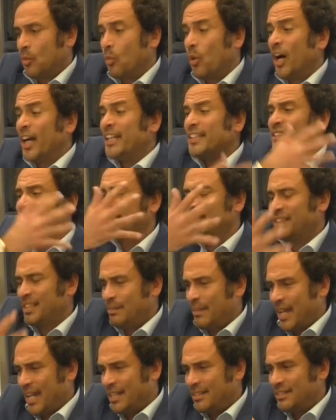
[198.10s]
wider
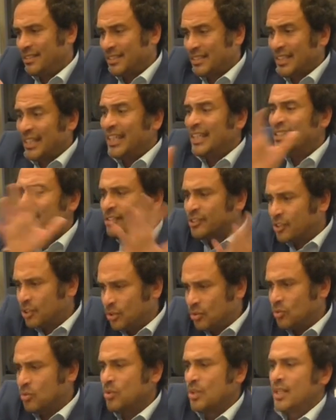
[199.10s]
demands
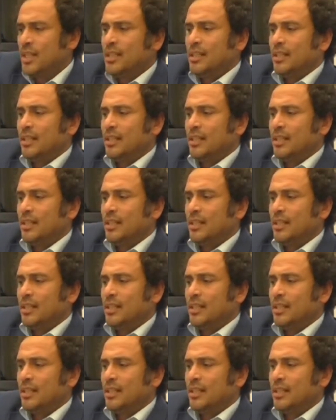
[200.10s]
into